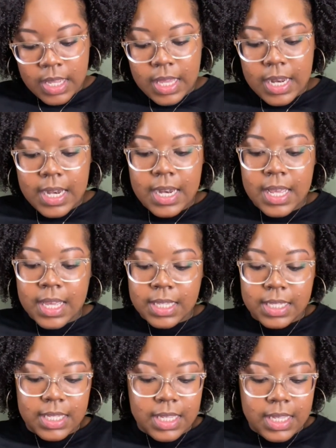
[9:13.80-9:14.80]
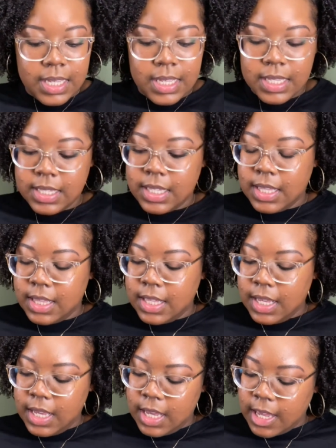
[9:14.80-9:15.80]
Next is
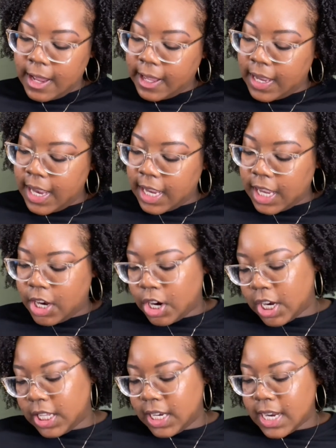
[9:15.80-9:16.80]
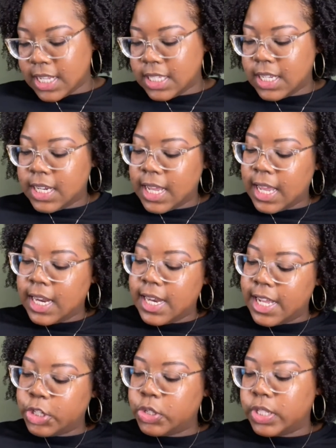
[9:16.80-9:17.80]
the Kinky Curly Not Today
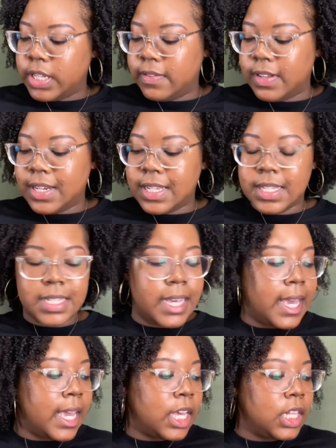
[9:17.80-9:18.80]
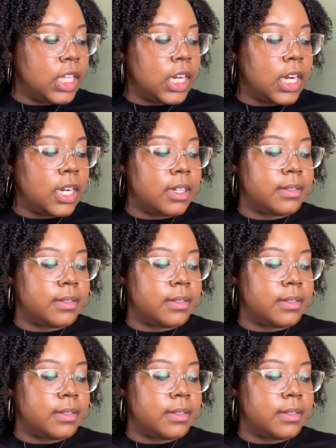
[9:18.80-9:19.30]
Natural Leave-In Detangler.